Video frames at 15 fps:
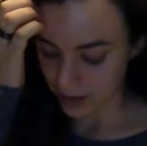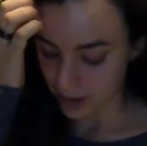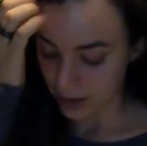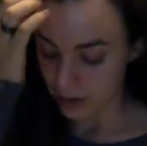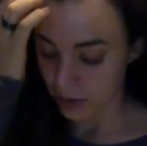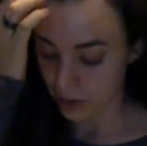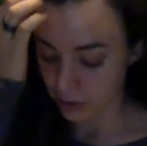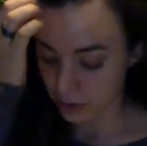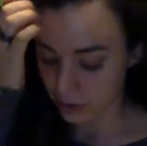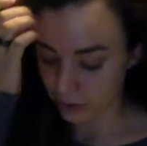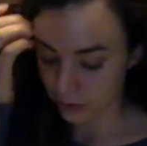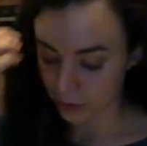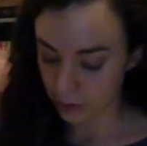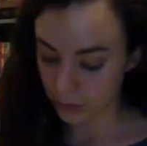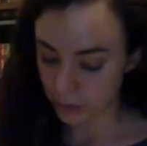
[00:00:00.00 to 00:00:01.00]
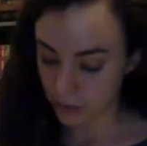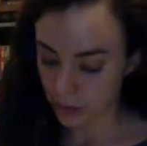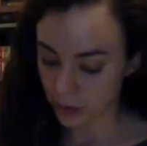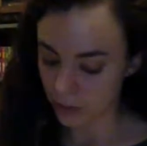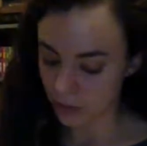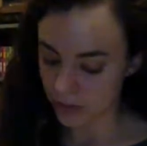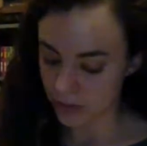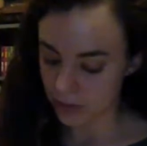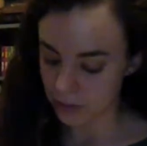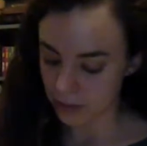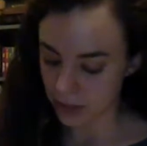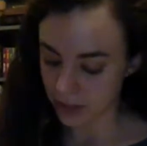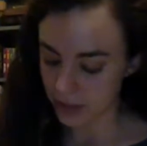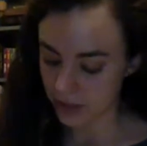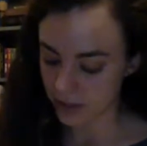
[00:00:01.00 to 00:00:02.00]
The third group was
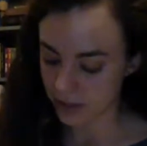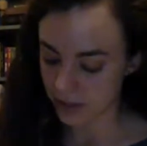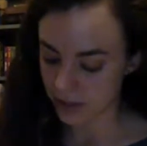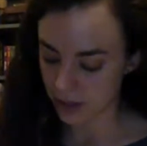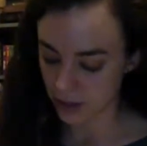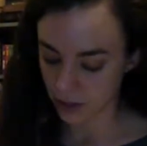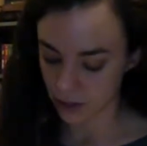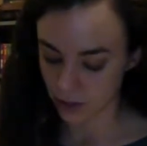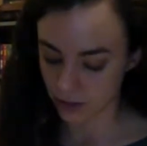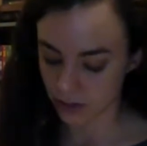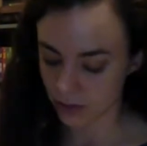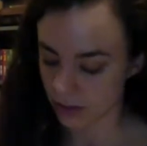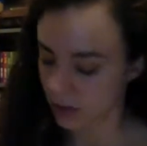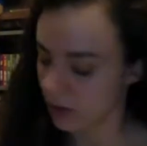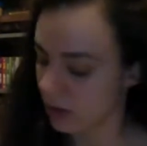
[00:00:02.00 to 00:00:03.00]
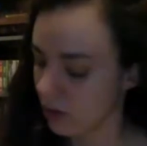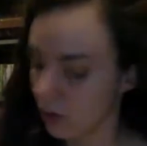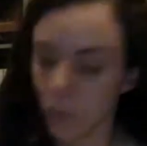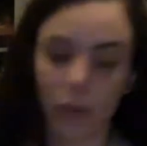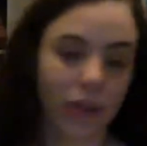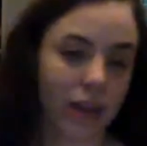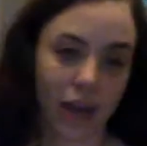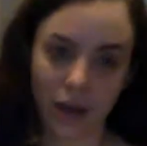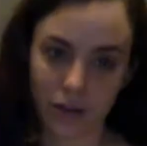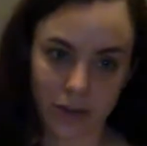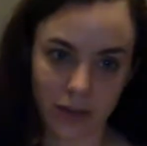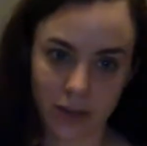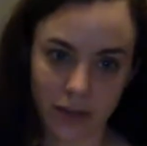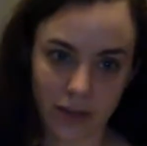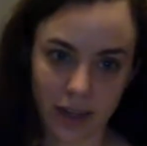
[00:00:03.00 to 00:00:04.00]
admitted to discussions
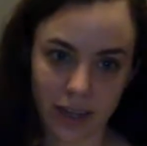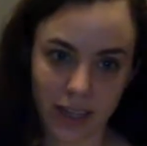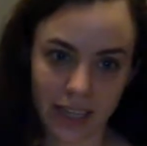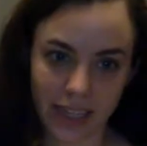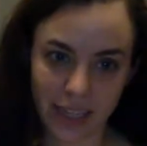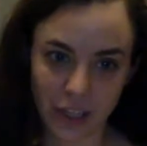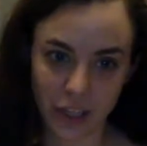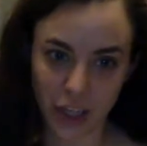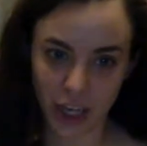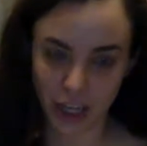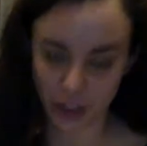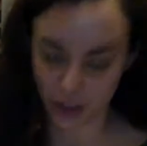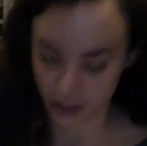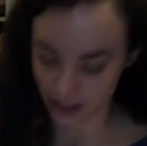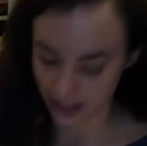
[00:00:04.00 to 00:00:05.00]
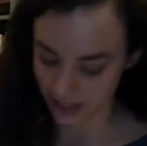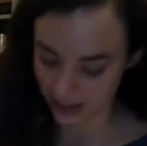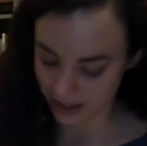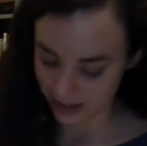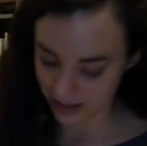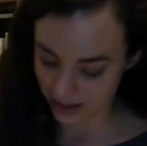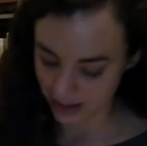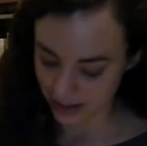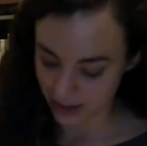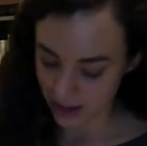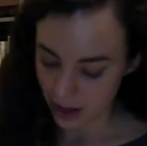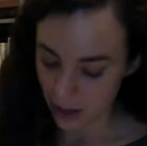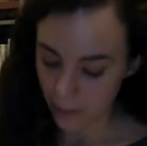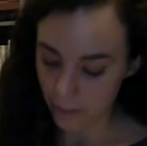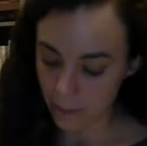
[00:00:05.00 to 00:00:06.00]
without an initiation test.
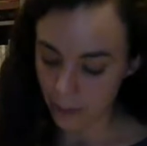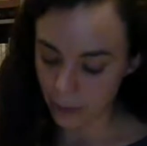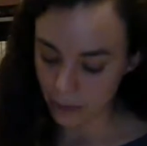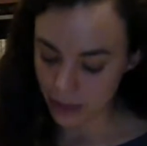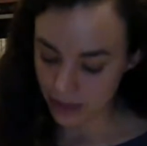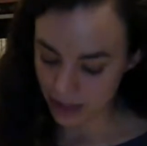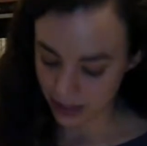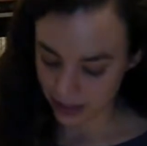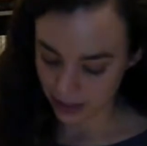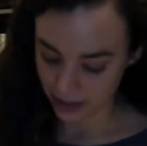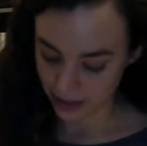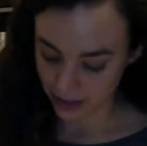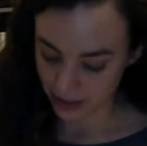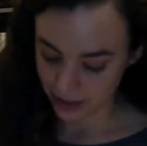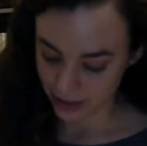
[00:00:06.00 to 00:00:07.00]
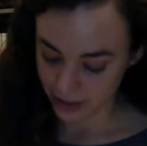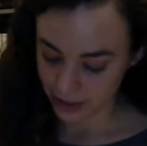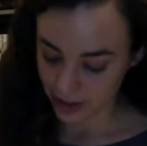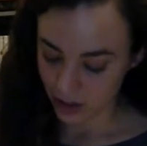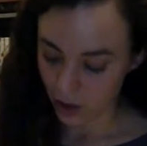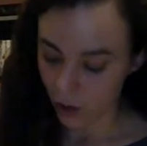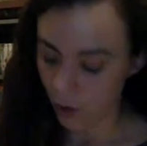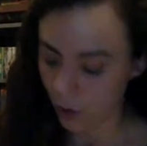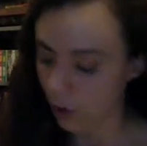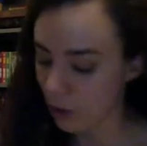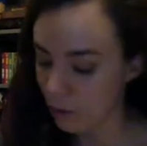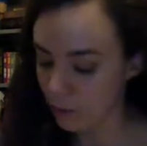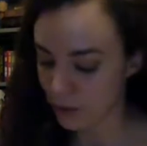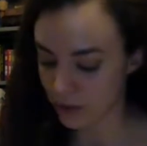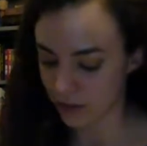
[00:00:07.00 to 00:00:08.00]
Moments later,
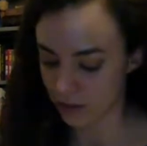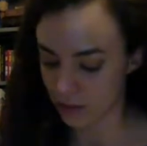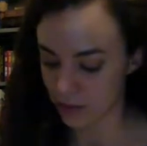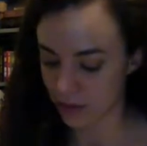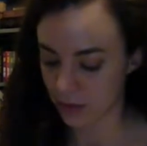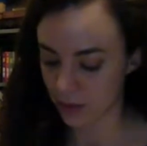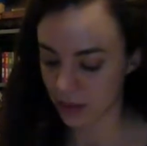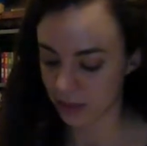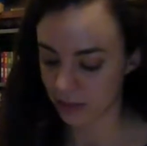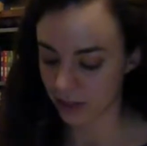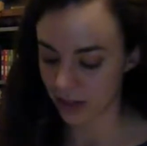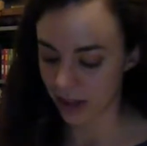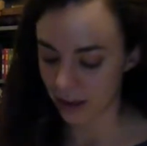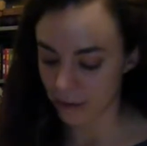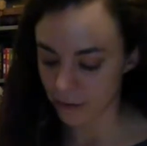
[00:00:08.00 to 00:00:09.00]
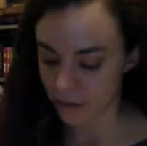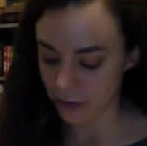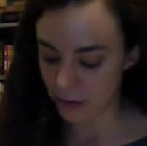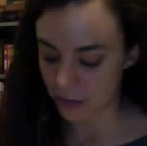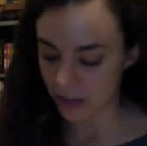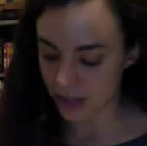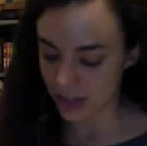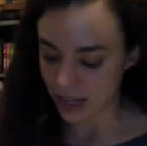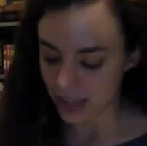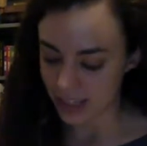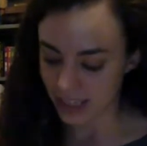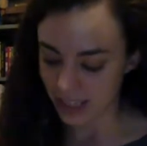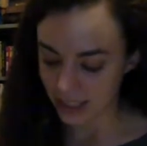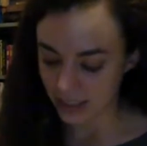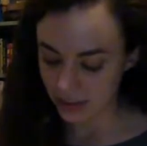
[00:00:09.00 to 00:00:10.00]
all participants were given headphones
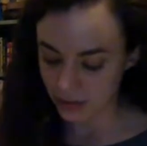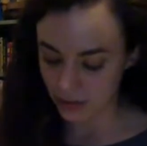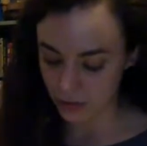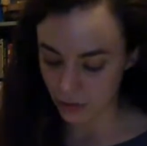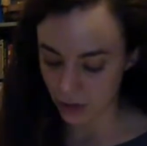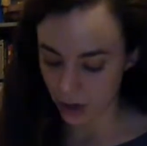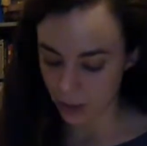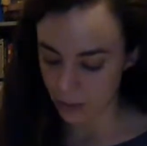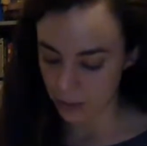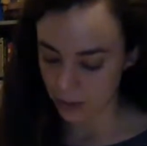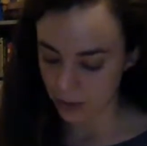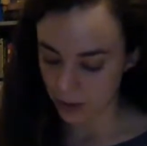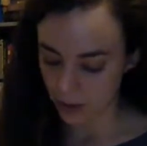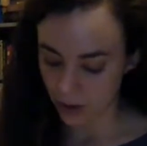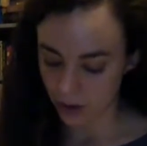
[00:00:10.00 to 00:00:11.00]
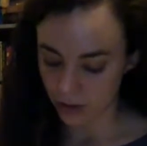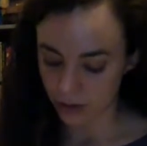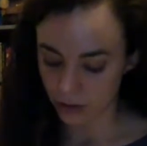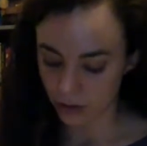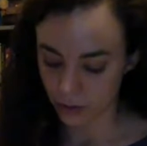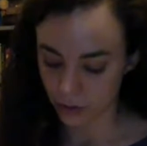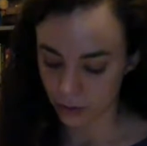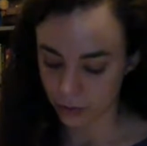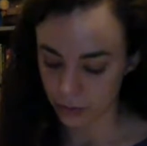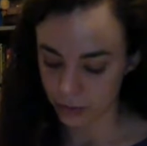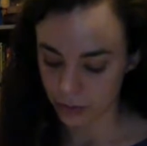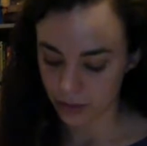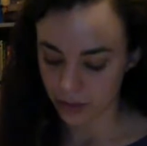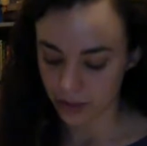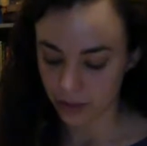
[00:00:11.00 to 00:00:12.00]
to eavesdrop on the group
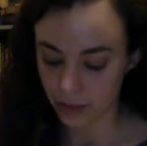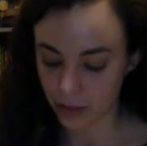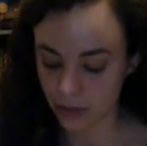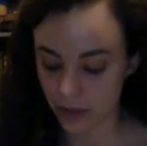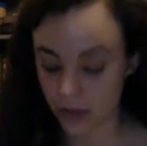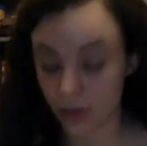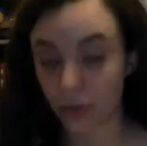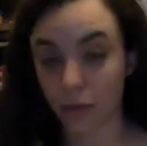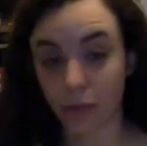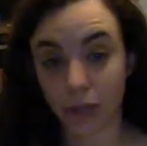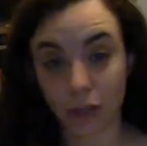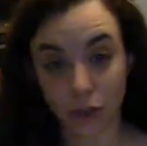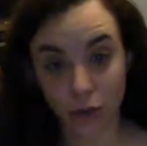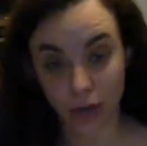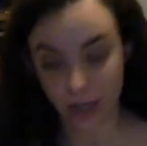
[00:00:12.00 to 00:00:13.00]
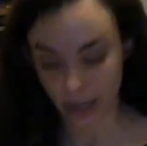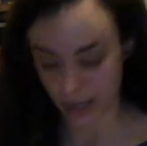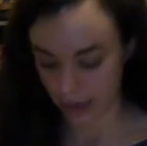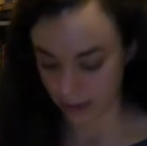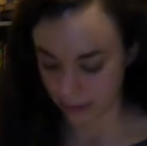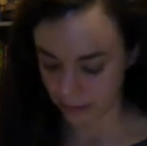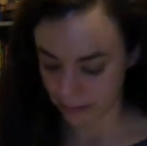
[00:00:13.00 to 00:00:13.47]
they would soon be joining.